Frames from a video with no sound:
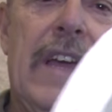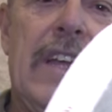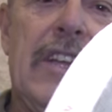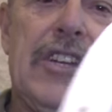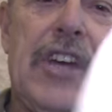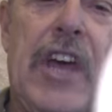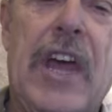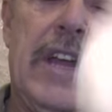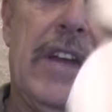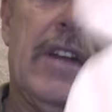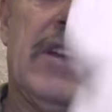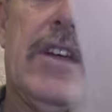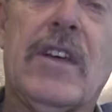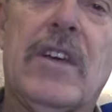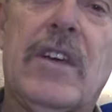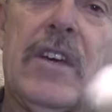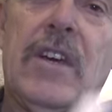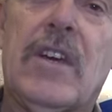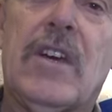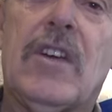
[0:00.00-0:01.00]
each end
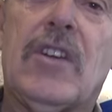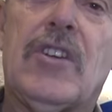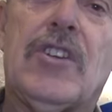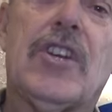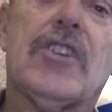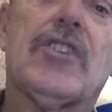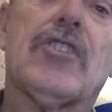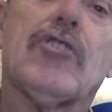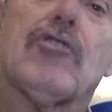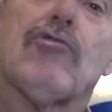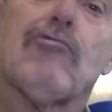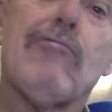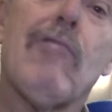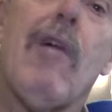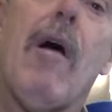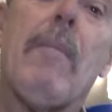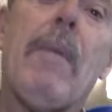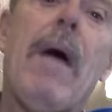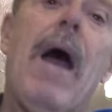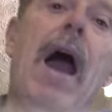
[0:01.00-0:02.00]
just to screw
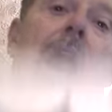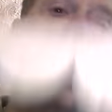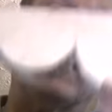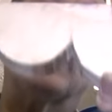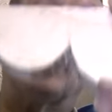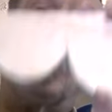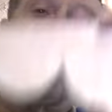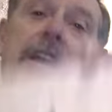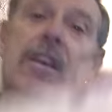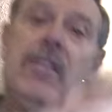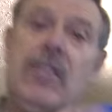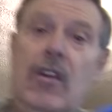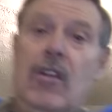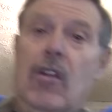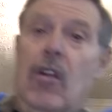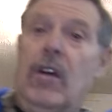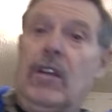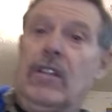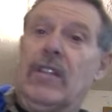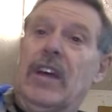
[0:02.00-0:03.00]
up underneath
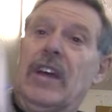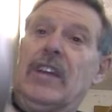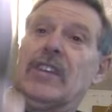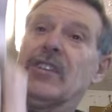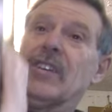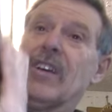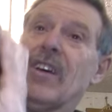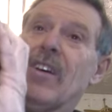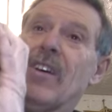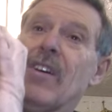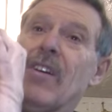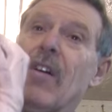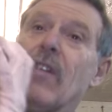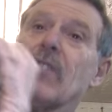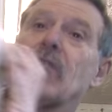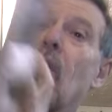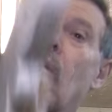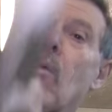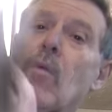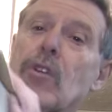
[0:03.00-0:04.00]
like this. I
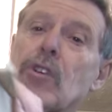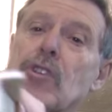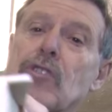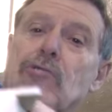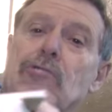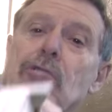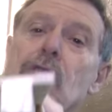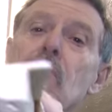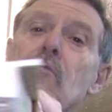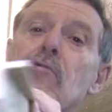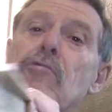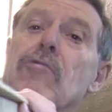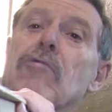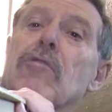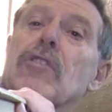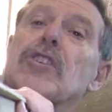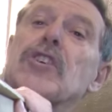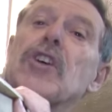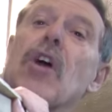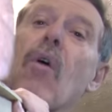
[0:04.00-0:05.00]
don't want to screw through
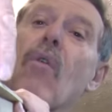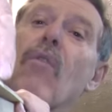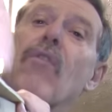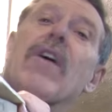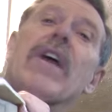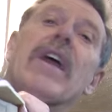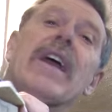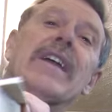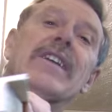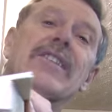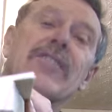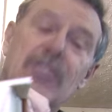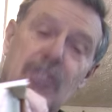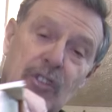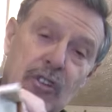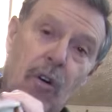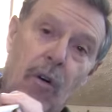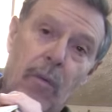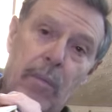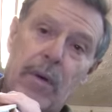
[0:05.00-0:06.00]
the shelf into the
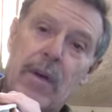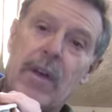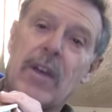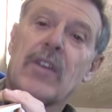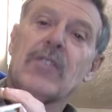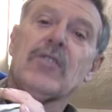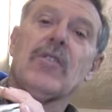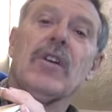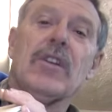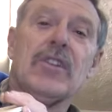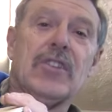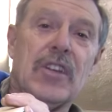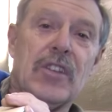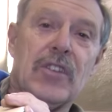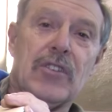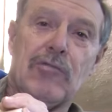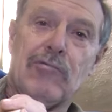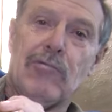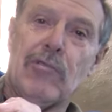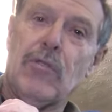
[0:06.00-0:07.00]
top because I'm going to see
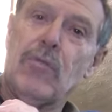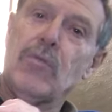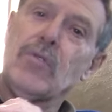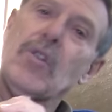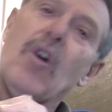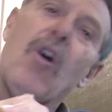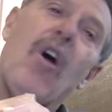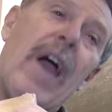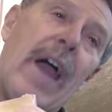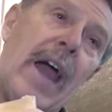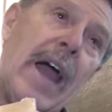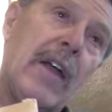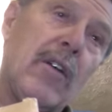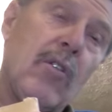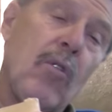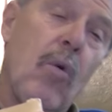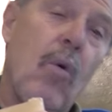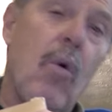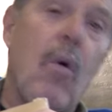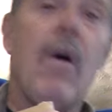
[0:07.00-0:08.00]
the screws,
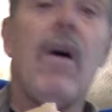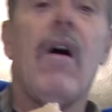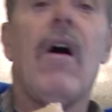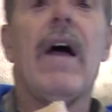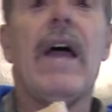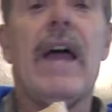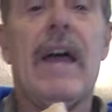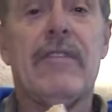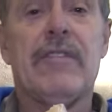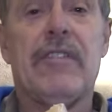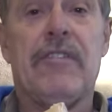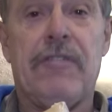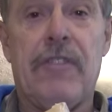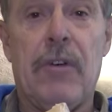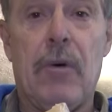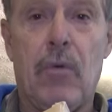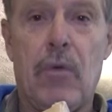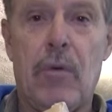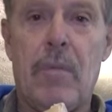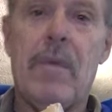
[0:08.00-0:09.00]
and or I have to
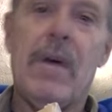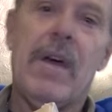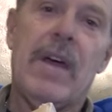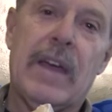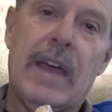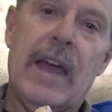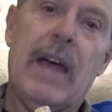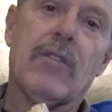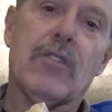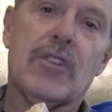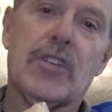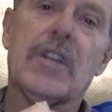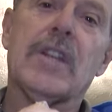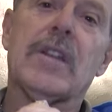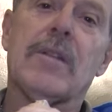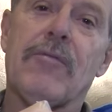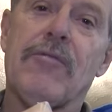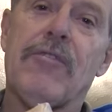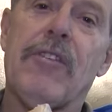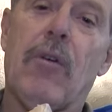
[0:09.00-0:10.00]
fill them, countersink
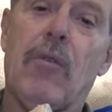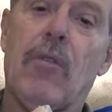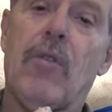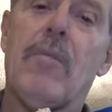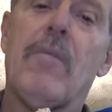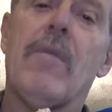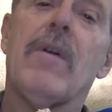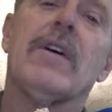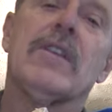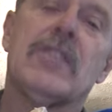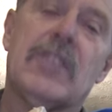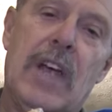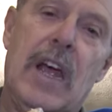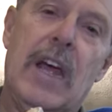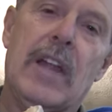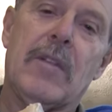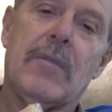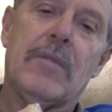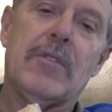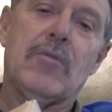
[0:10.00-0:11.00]
them, fill them,
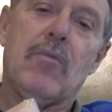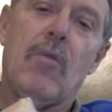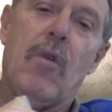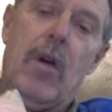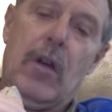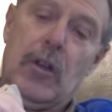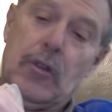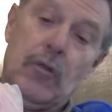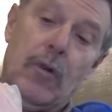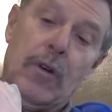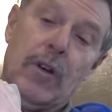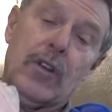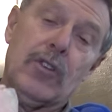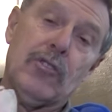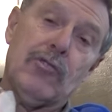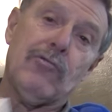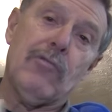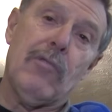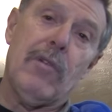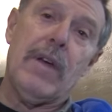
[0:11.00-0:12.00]
sand them, it's work. So I'm going to
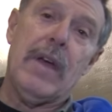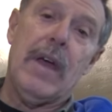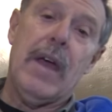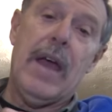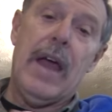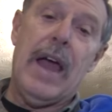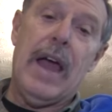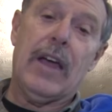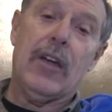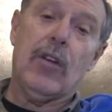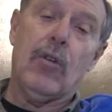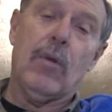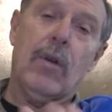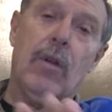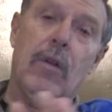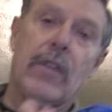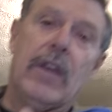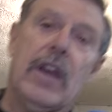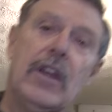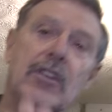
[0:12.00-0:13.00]
screw it and glue it
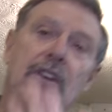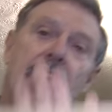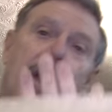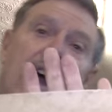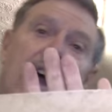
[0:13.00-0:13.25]
on the edge